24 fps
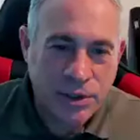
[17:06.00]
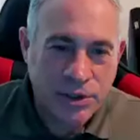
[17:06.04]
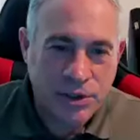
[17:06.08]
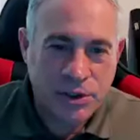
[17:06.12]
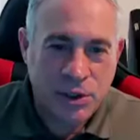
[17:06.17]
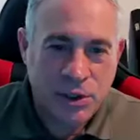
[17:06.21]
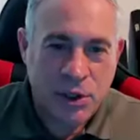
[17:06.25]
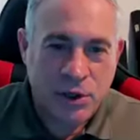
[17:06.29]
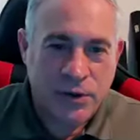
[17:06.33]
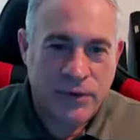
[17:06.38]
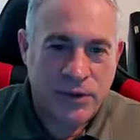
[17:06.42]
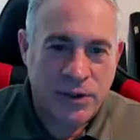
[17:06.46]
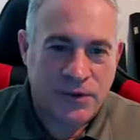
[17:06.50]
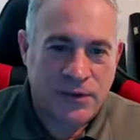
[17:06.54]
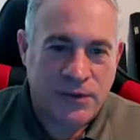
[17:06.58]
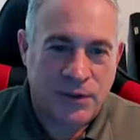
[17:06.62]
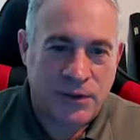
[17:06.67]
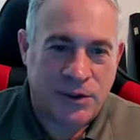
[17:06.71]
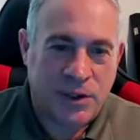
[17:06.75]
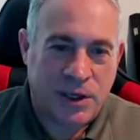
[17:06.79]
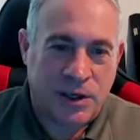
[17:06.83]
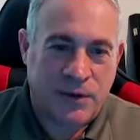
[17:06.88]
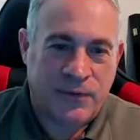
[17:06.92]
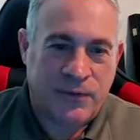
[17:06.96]
the service for
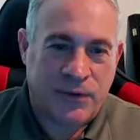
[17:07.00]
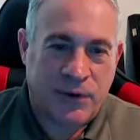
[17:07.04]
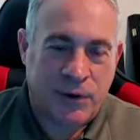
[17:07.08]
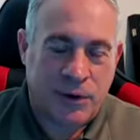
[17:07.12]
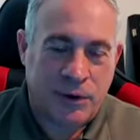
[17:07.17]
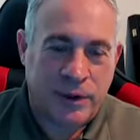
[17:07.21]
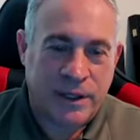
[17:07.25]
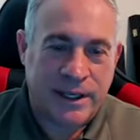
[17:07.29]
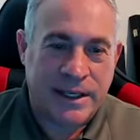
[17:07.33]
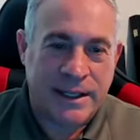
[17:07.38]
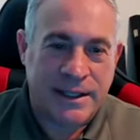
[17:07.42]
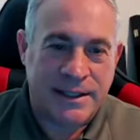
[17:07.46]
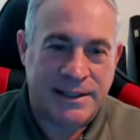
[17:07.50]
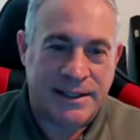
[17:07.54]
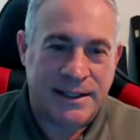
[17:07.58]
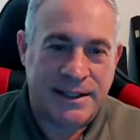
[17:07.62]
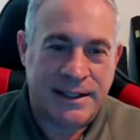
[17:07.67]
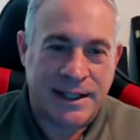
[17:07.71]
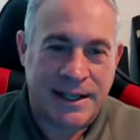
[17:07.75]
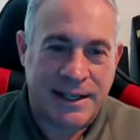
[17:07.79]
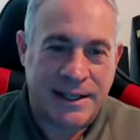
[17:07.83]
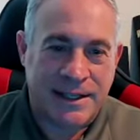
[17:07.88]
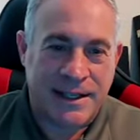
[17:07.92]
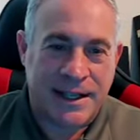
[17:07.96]
tough for
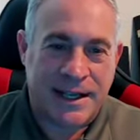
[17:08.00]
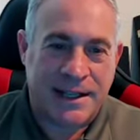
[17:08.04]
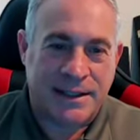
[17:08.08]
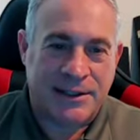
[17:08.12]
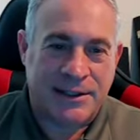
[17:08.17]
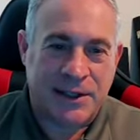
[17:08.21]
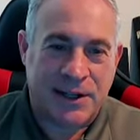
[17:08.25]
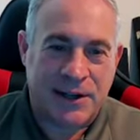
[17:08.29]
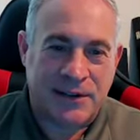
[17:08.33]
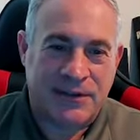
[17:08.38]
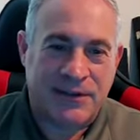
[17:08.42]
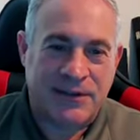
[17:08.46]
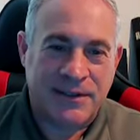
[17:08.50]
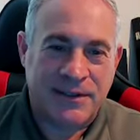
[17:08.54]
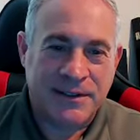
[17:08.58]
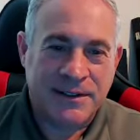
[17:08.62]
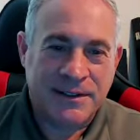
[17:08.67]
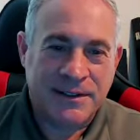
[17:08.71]
easy and not tough